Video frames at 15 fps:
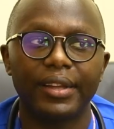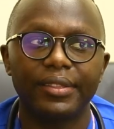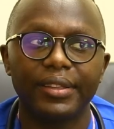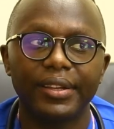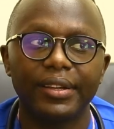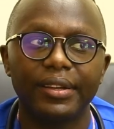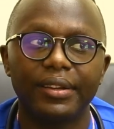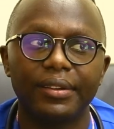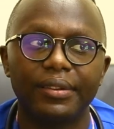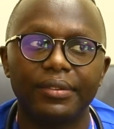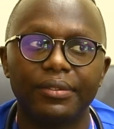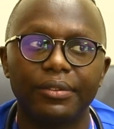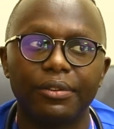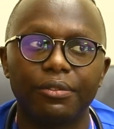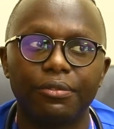think,
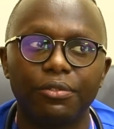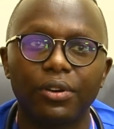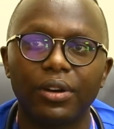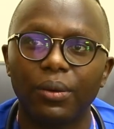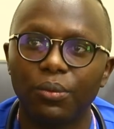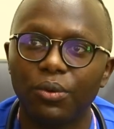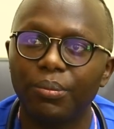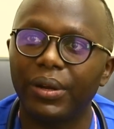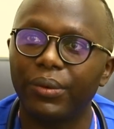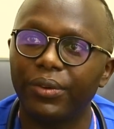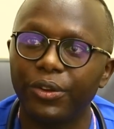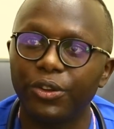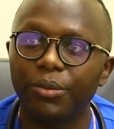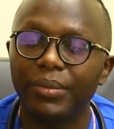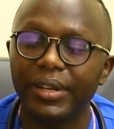for a woman,
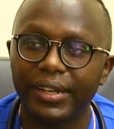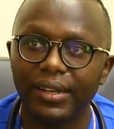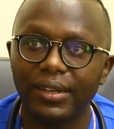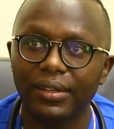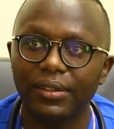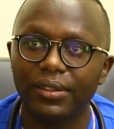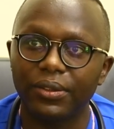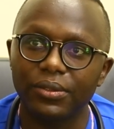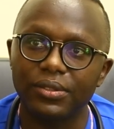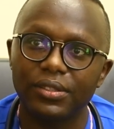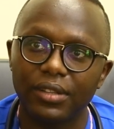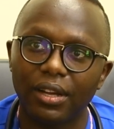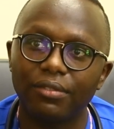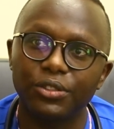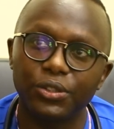when you're making those
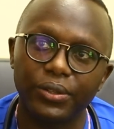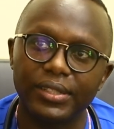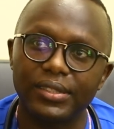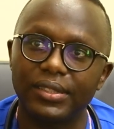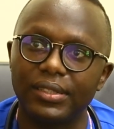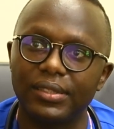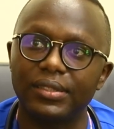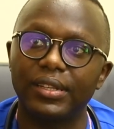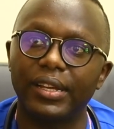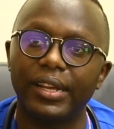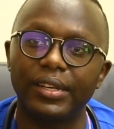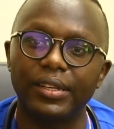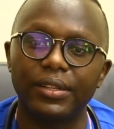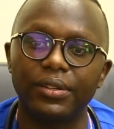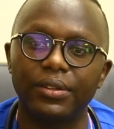tough choices
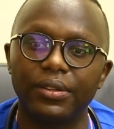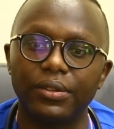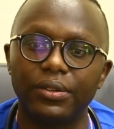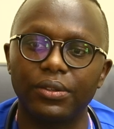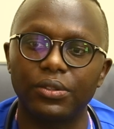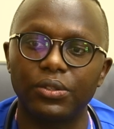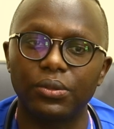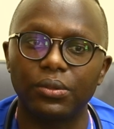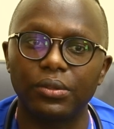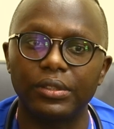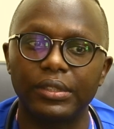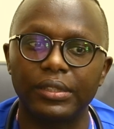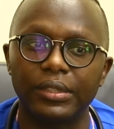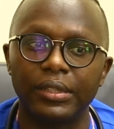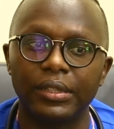and you're
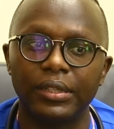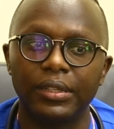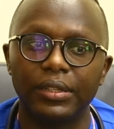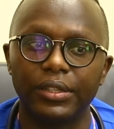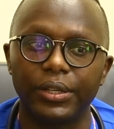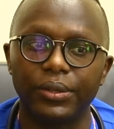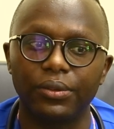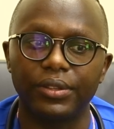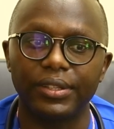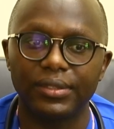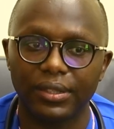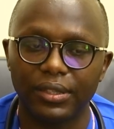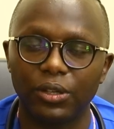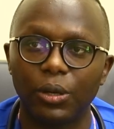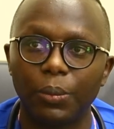told, you know,
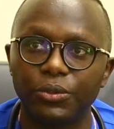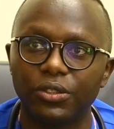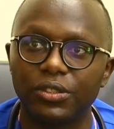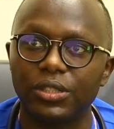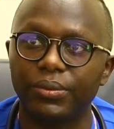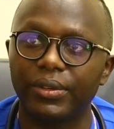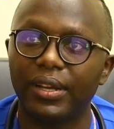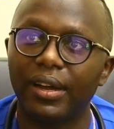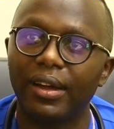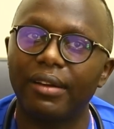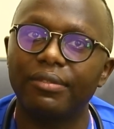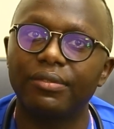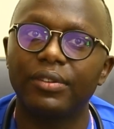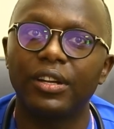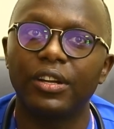these are the options we
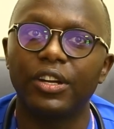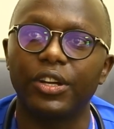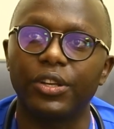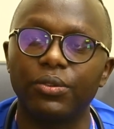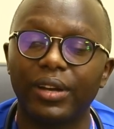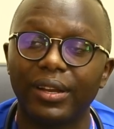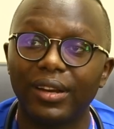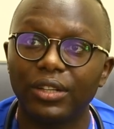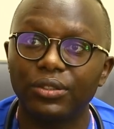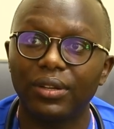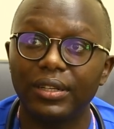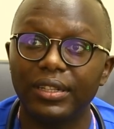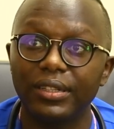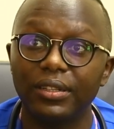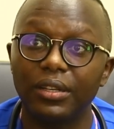have, you can
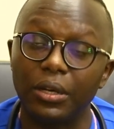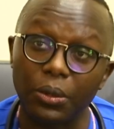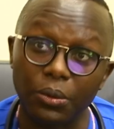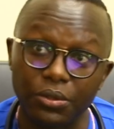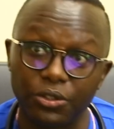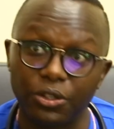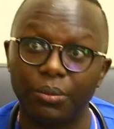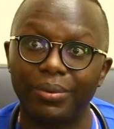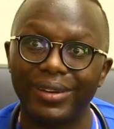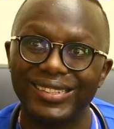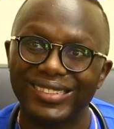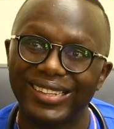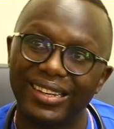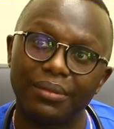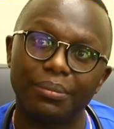actually lose your
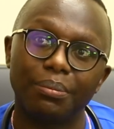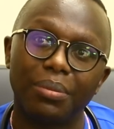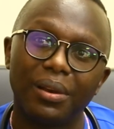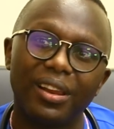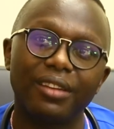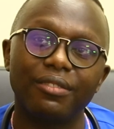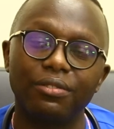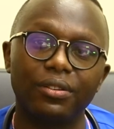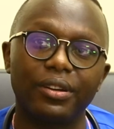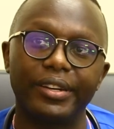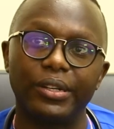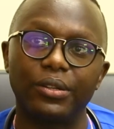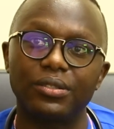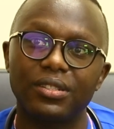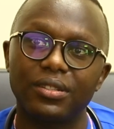breast and plan for a
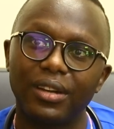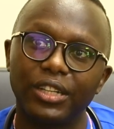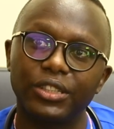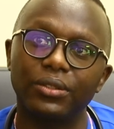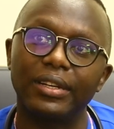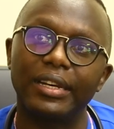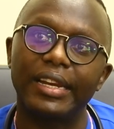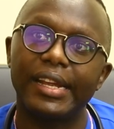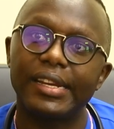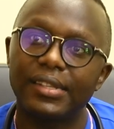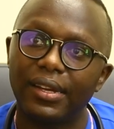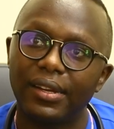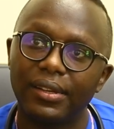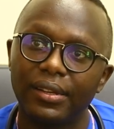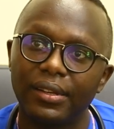reconstruction
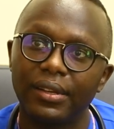later,